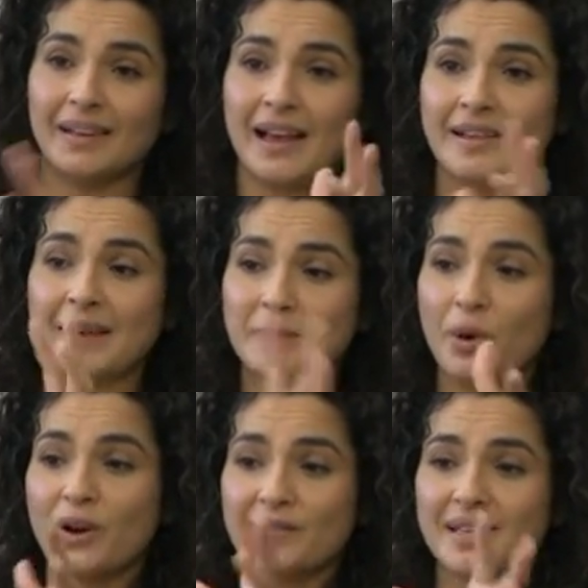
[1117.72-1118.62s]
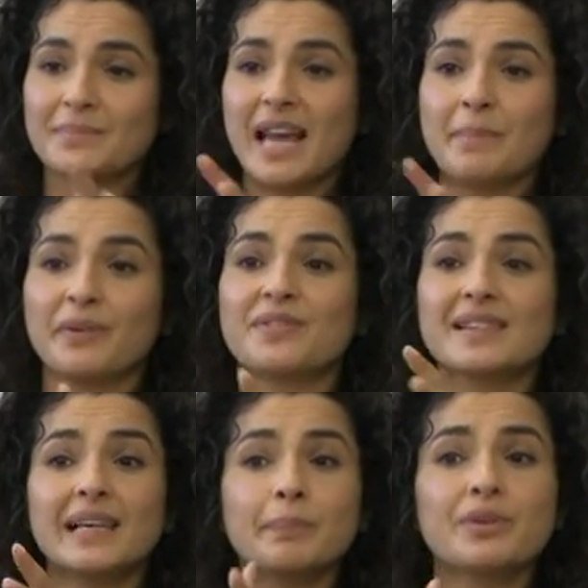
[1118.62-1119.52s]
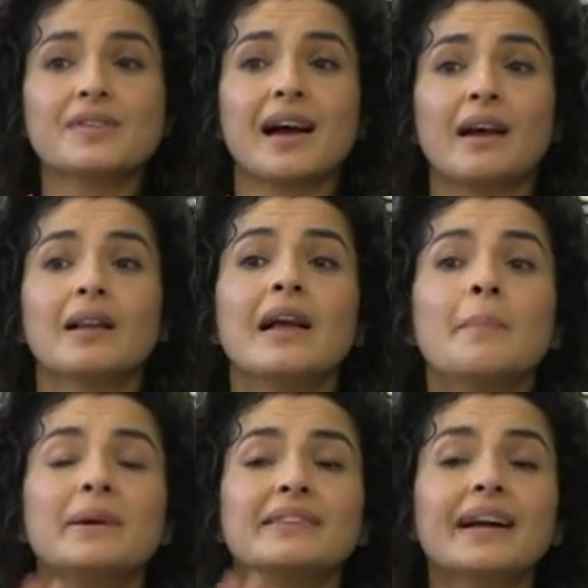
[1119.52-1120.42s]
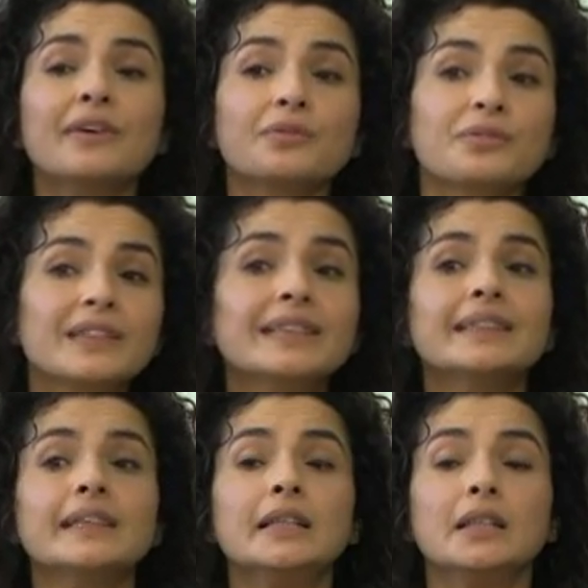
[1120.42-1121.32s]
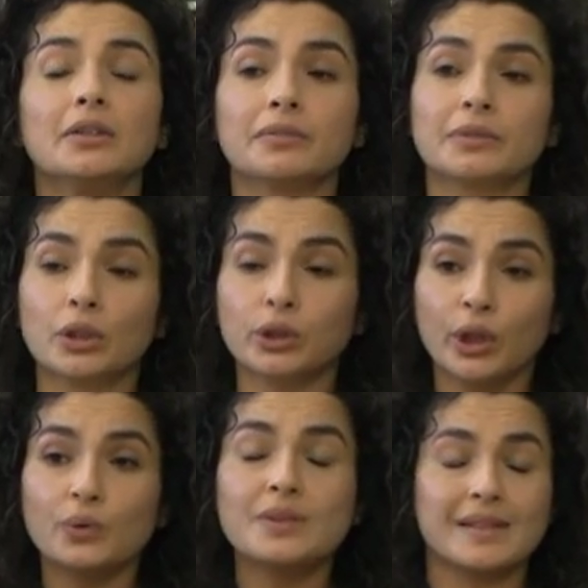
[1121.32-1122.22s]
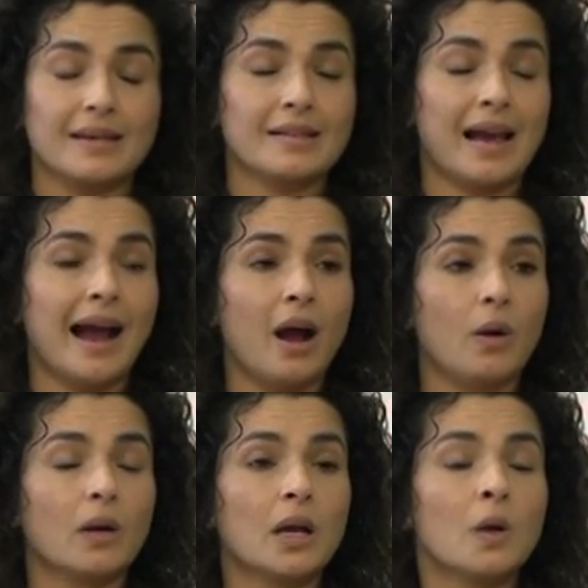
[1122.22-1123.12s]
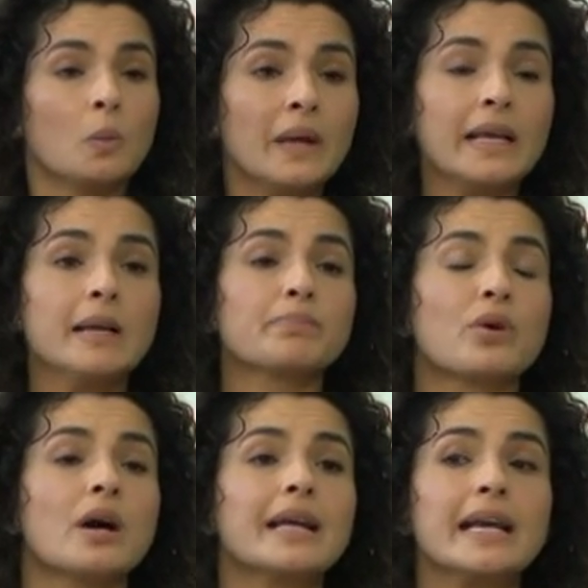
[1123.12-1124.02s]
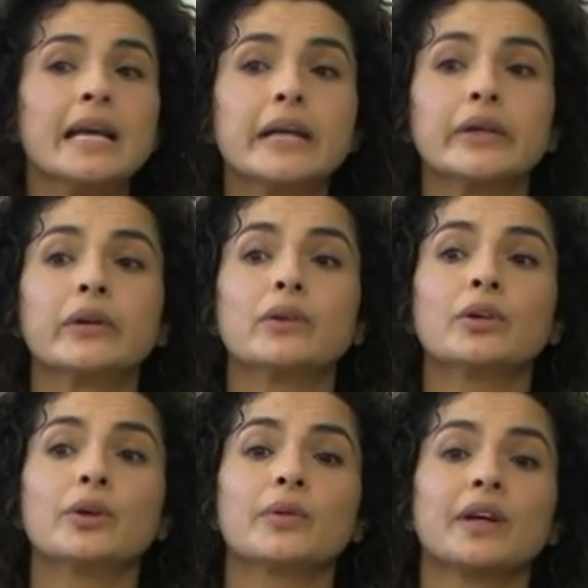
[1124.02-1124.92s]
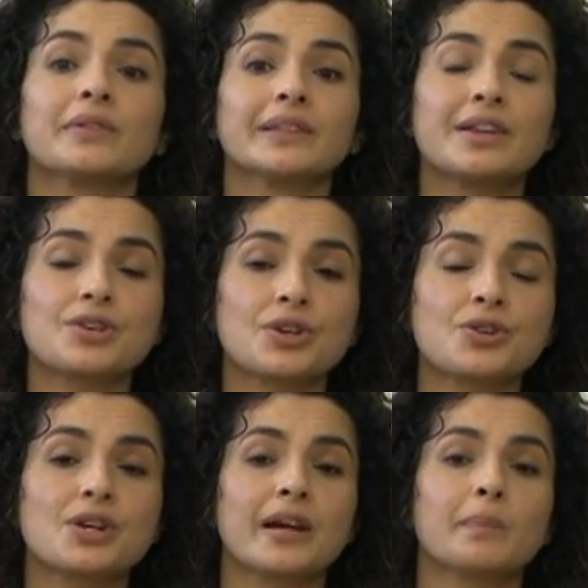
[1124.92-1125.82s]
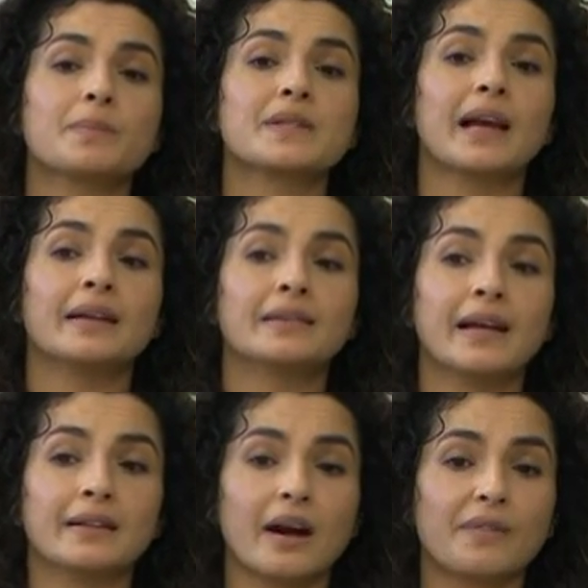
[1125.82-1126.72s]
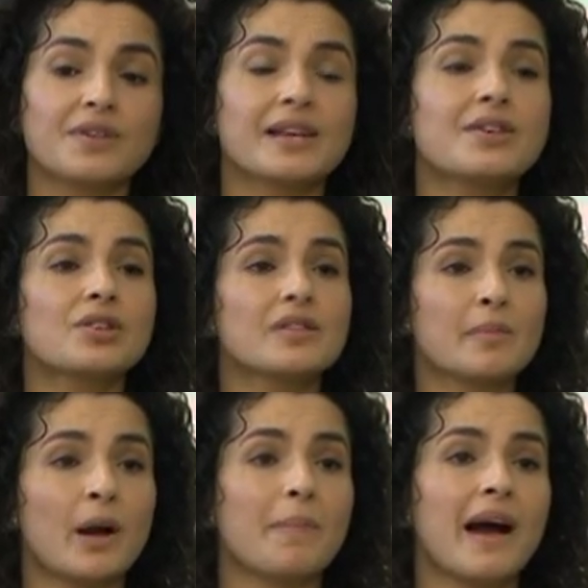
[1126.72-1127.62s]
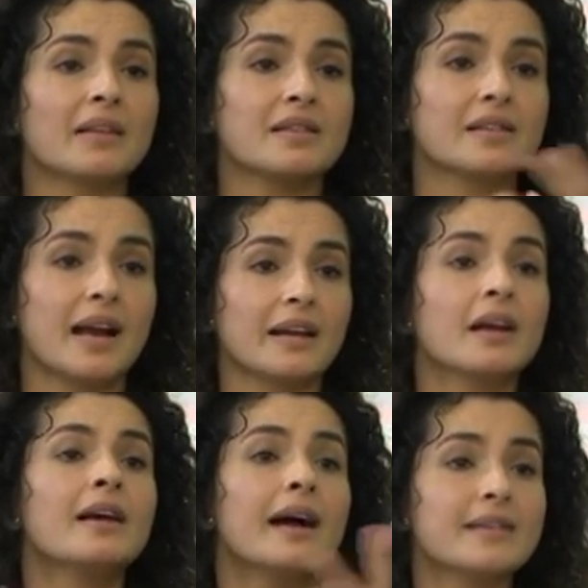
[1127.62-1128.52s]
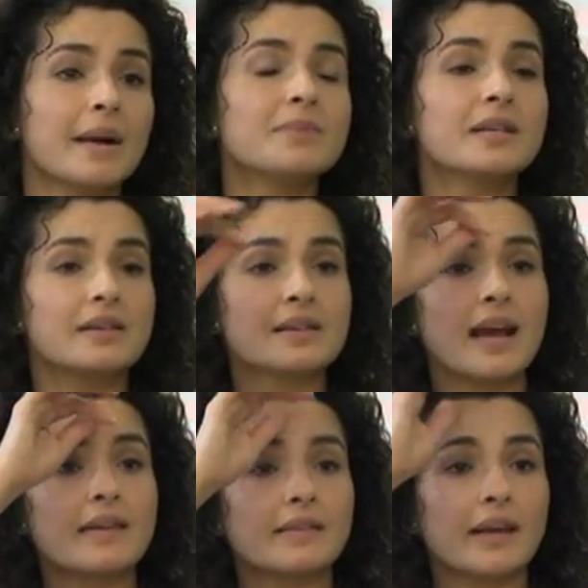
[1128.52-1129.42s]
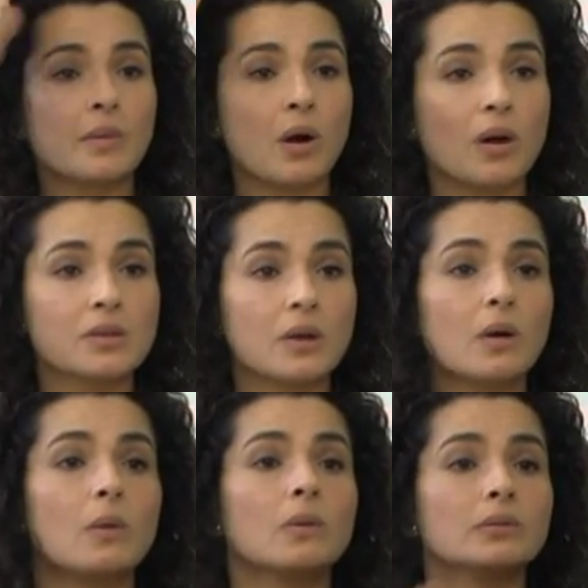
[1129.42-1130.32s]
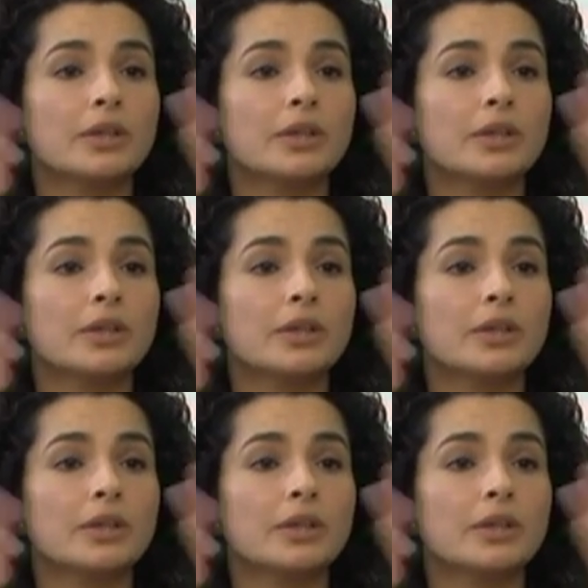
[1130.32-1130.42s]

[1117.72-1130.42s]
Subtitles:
as part of some type of sleeper cell, but then really close this out when he brought in, their relationships and conversations about Palestine, attempting to say that they were also,